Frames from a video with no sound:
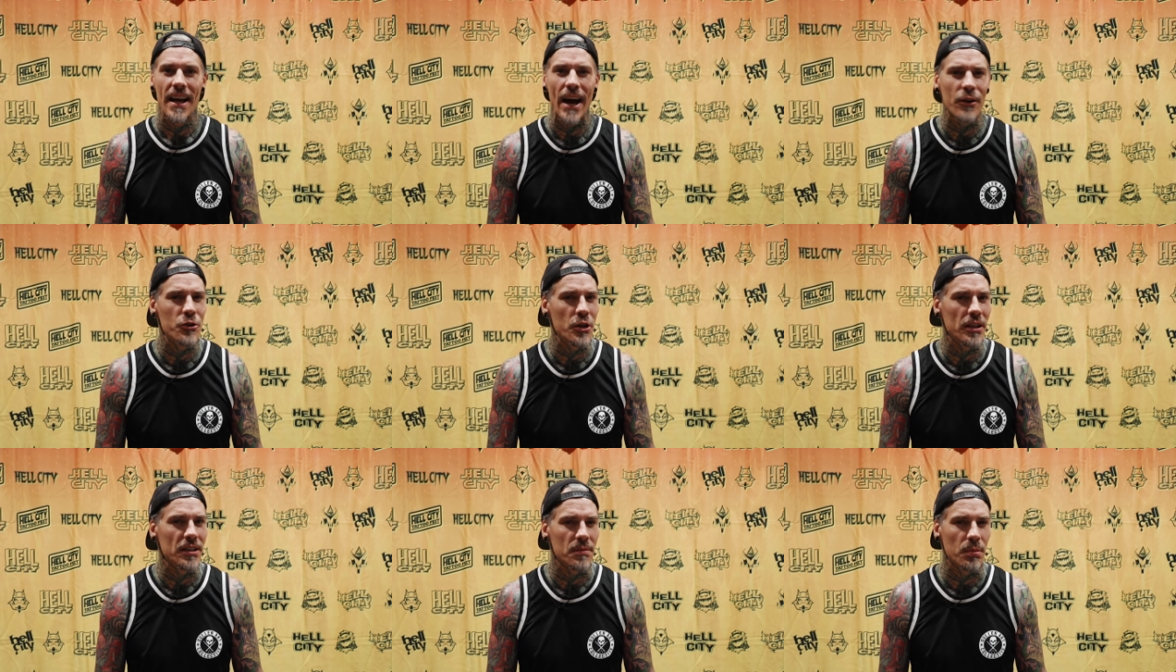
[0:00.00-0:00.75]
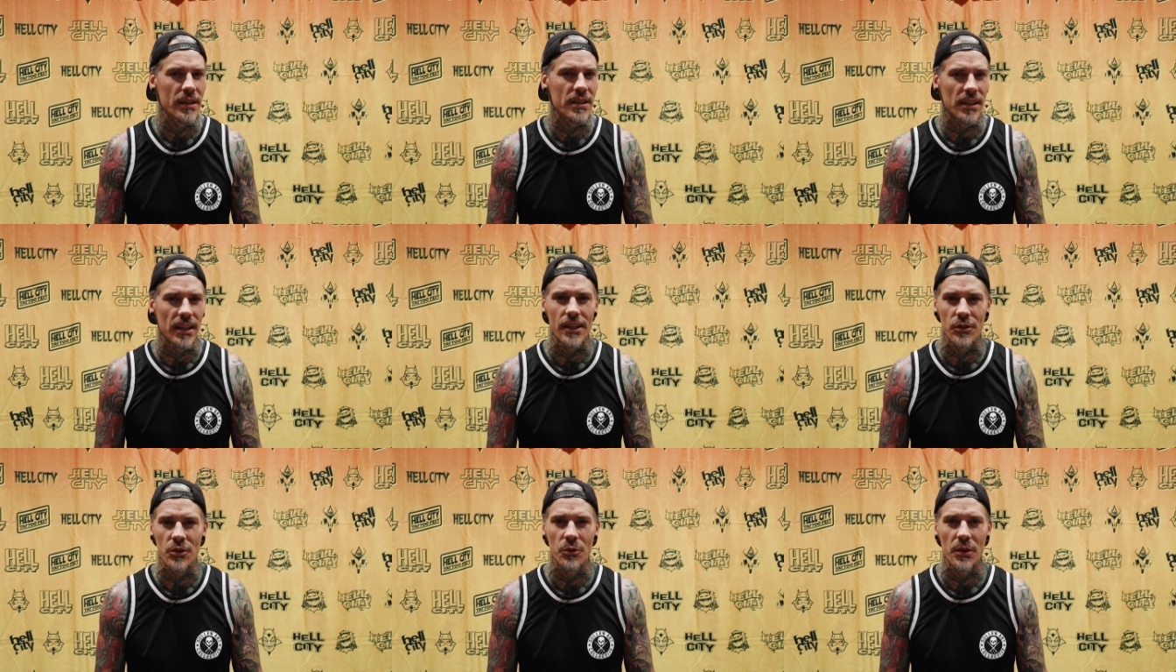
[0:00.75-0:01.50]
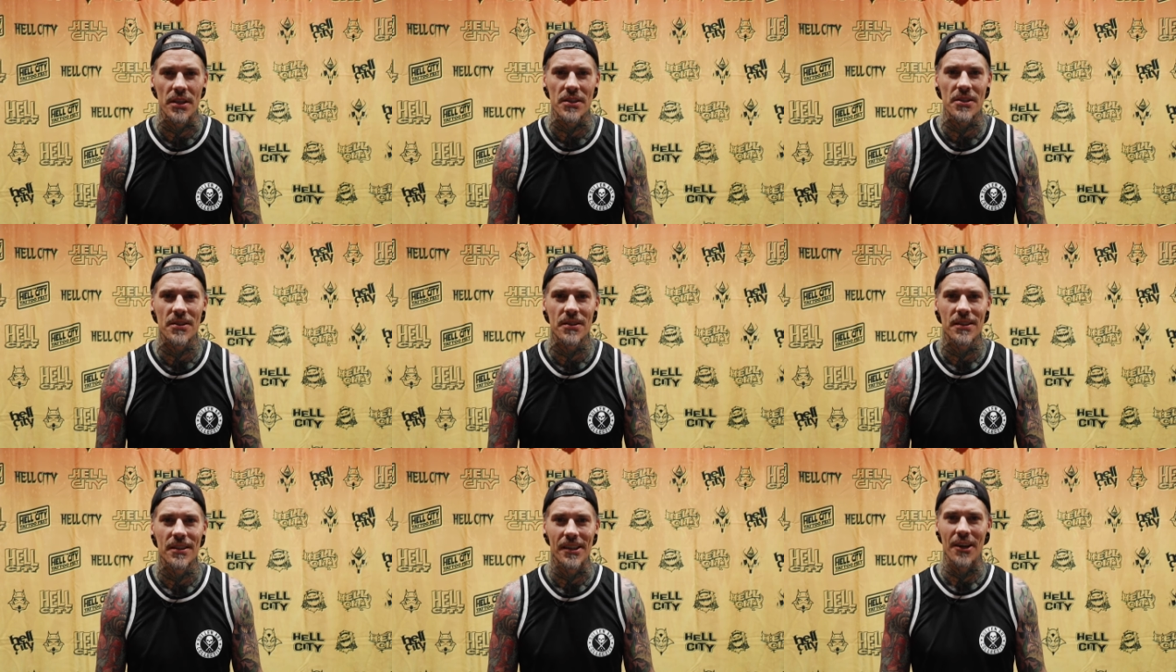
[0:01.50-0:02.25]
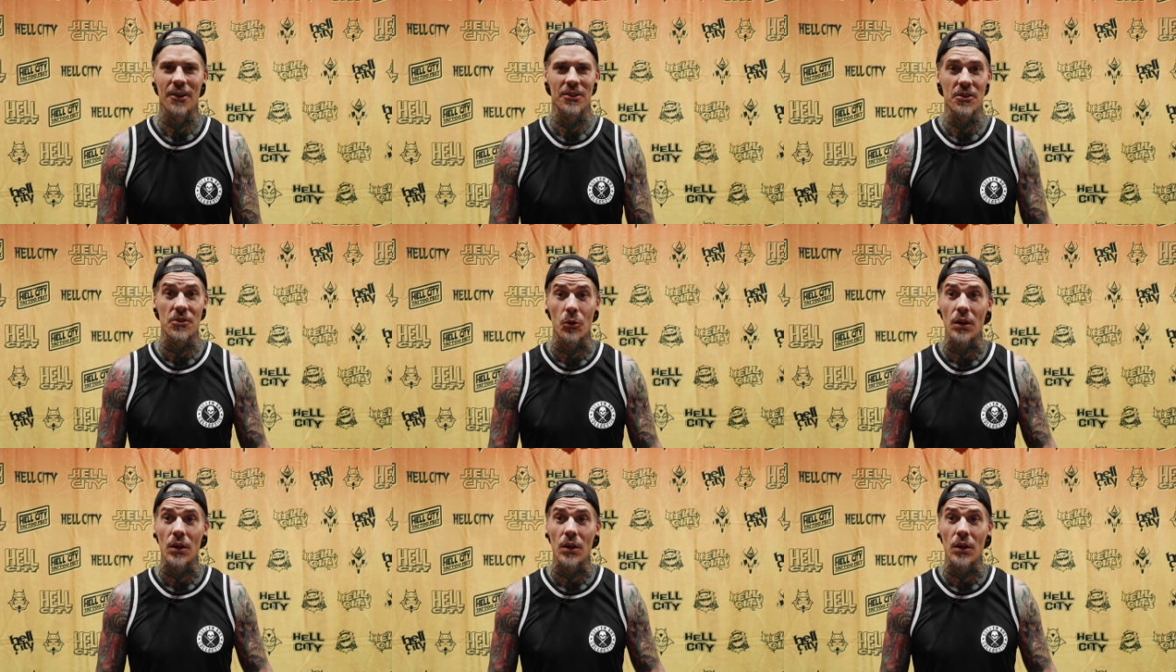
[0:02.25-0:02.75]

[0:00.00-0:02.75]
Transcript: how did you get this place to let you do this? You know, because it's so